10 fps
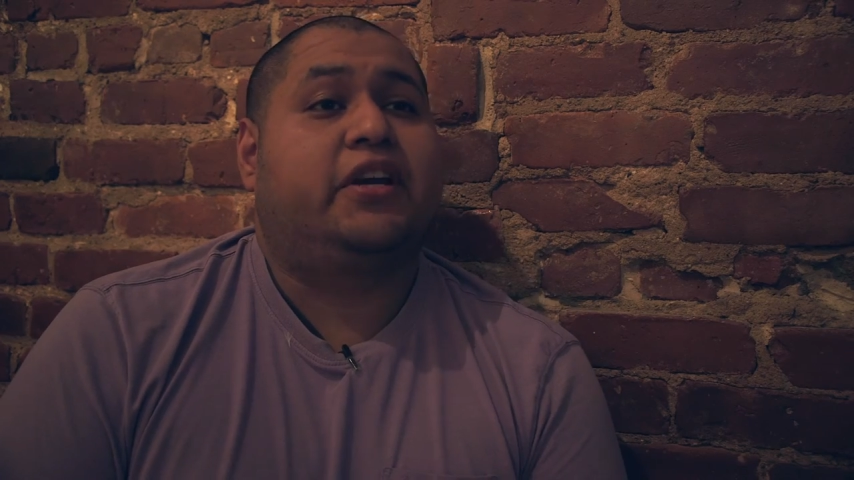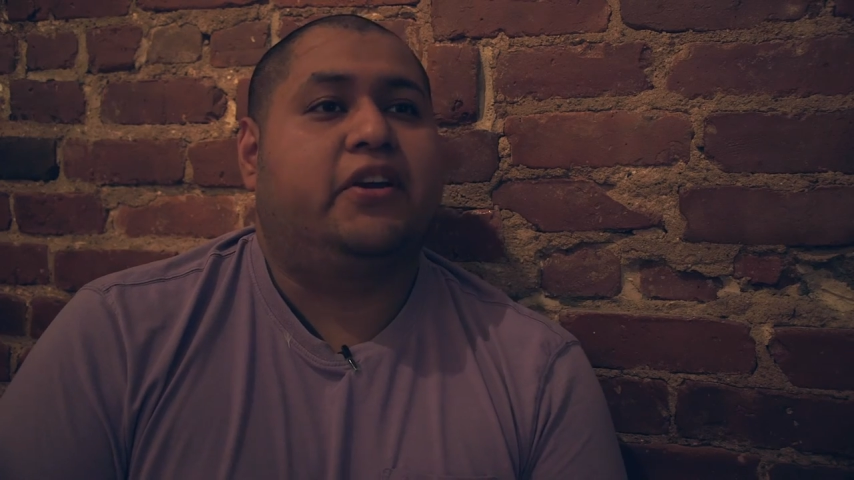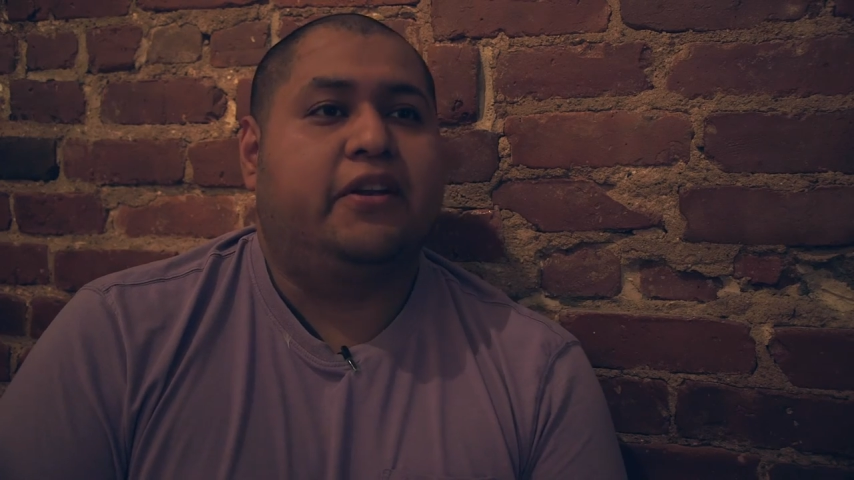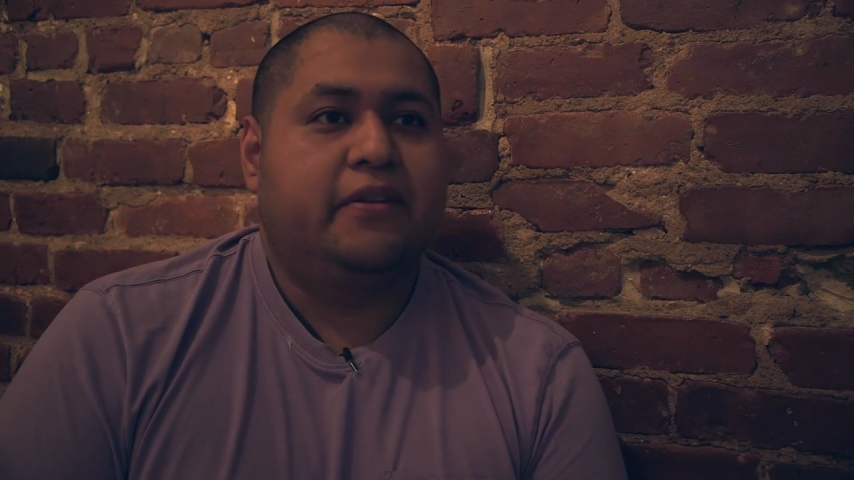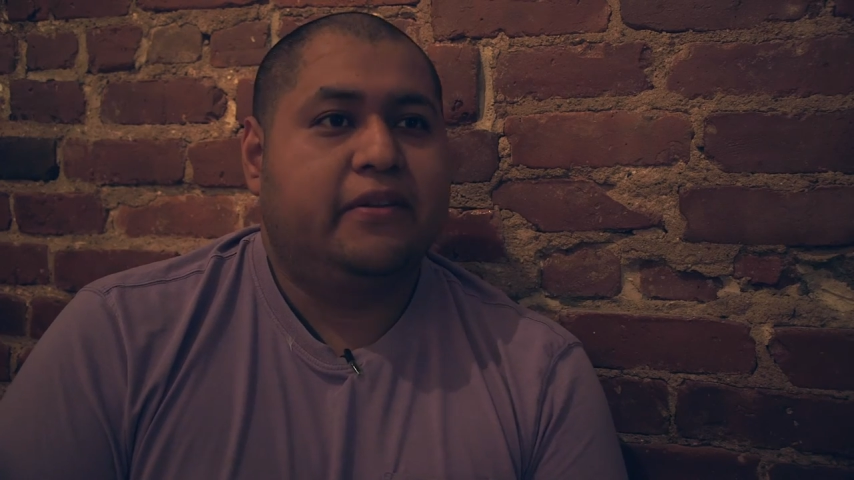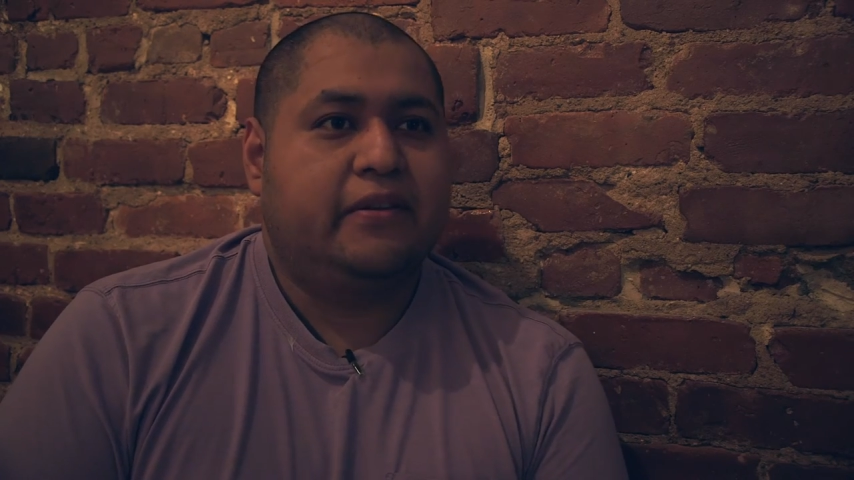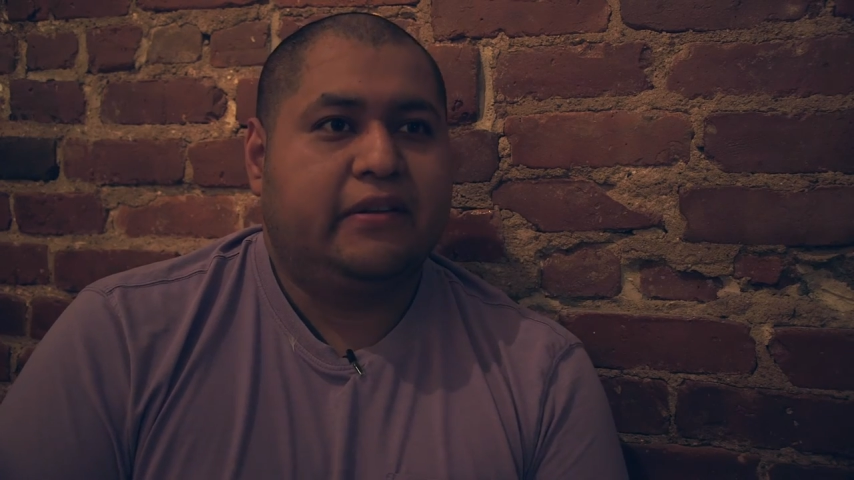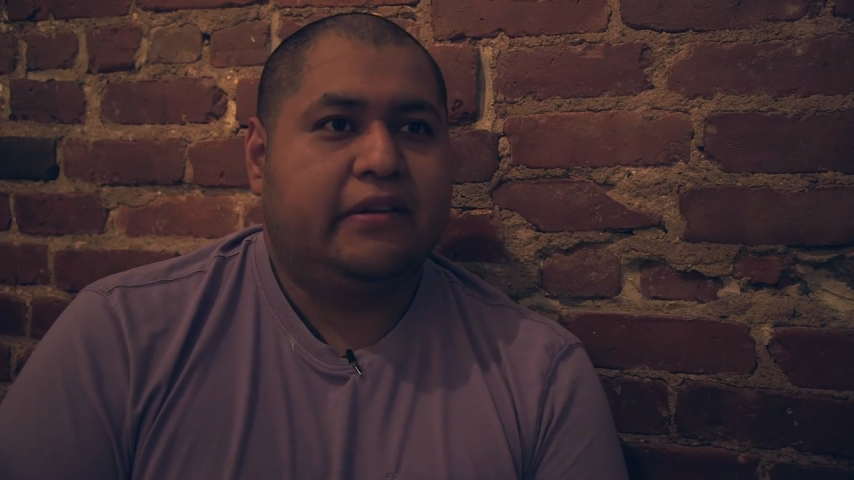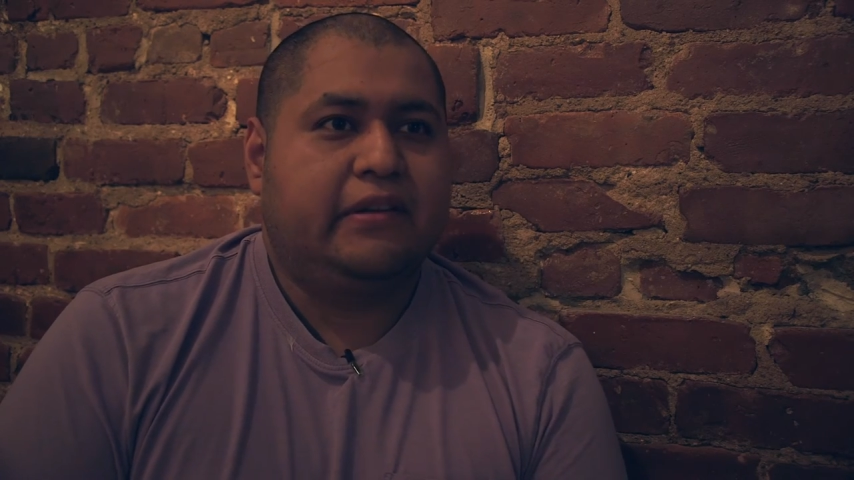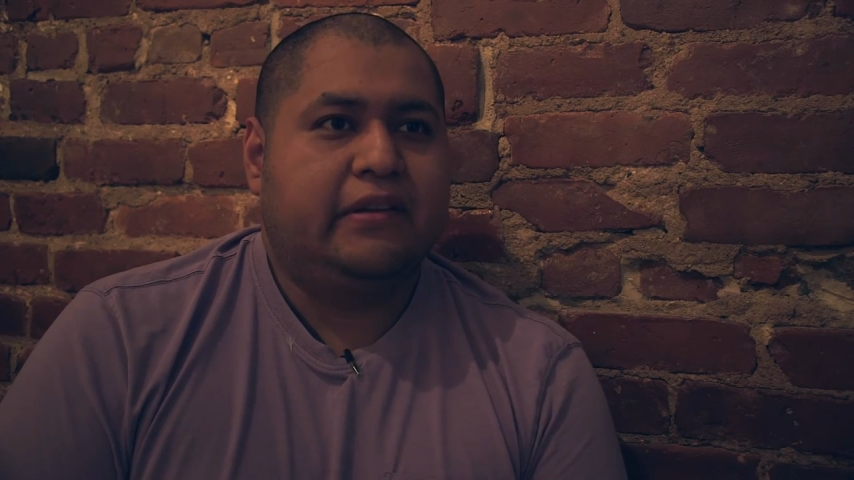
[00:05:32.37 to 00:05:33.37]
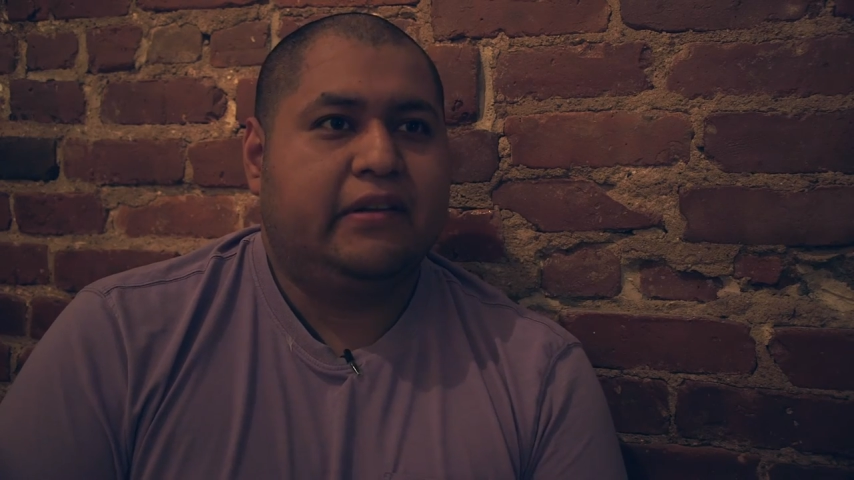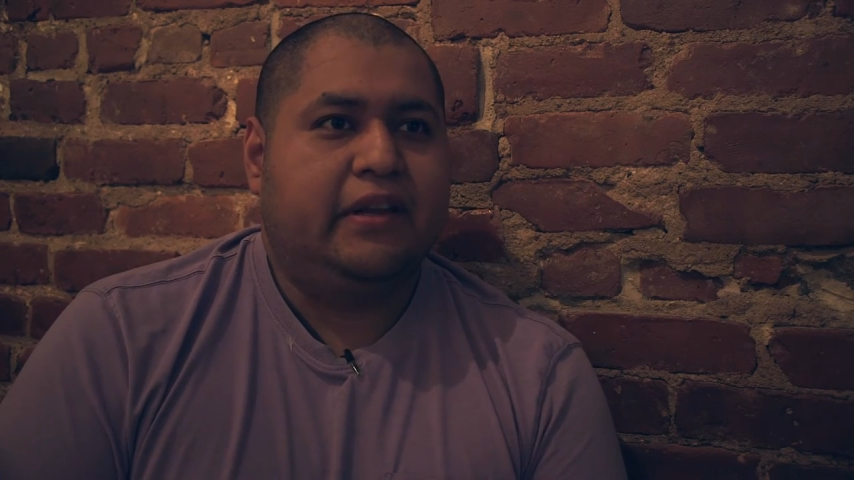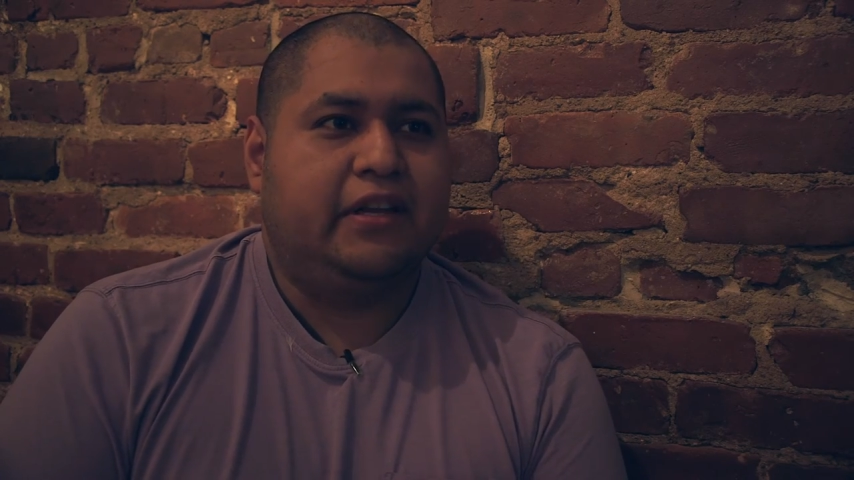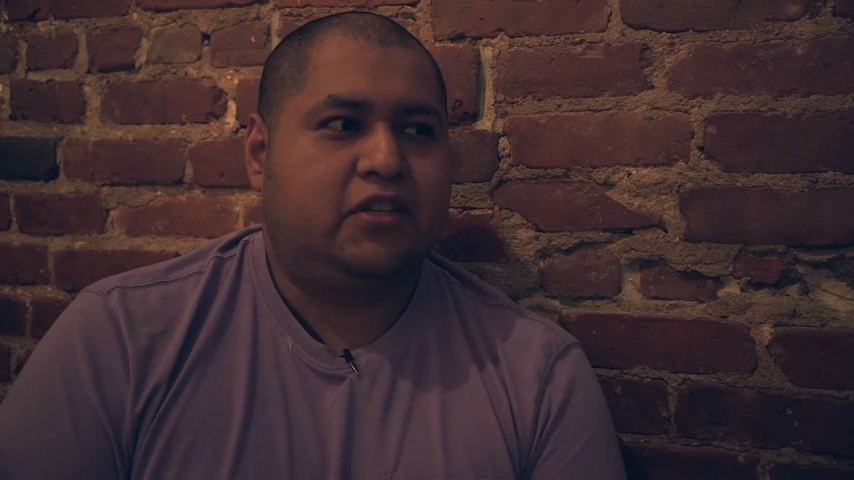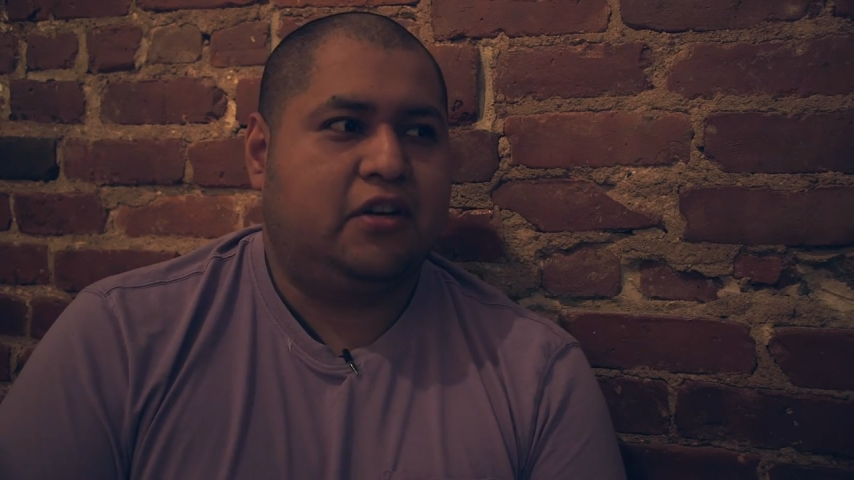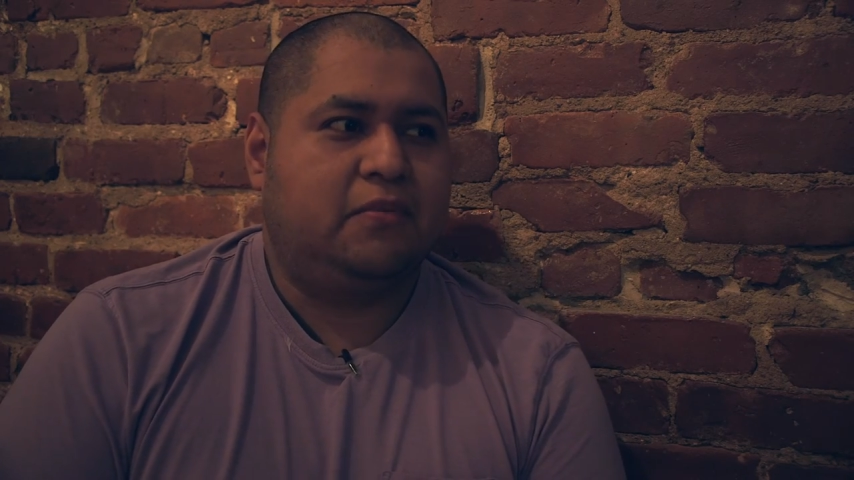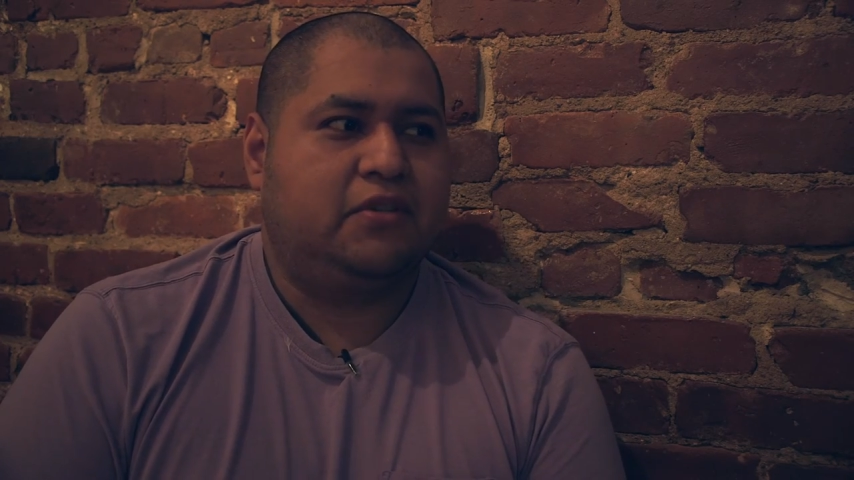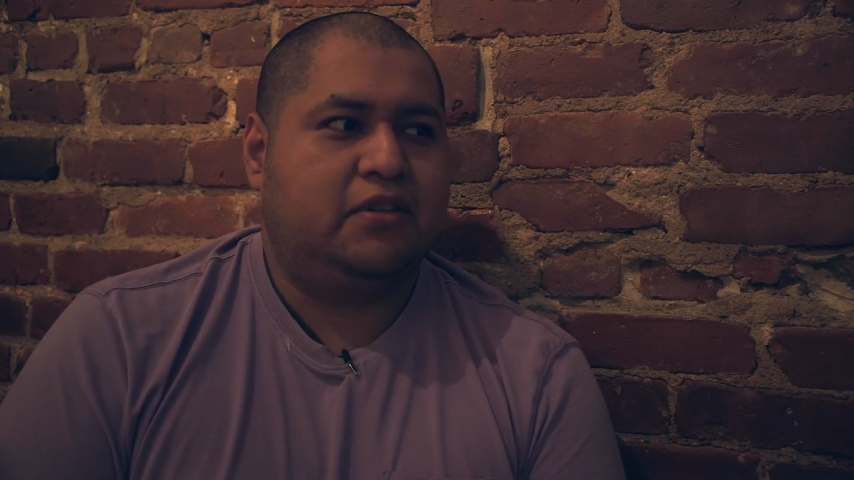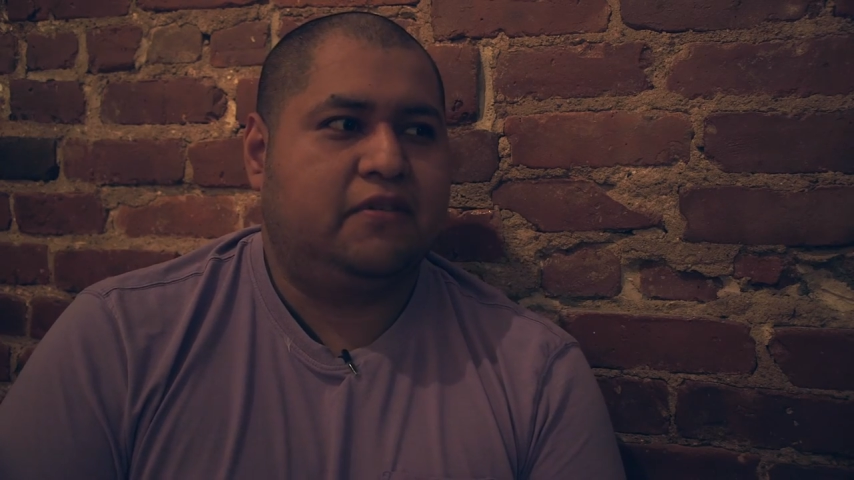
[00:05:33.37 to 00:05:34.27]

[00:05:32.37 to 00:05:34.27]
could in terms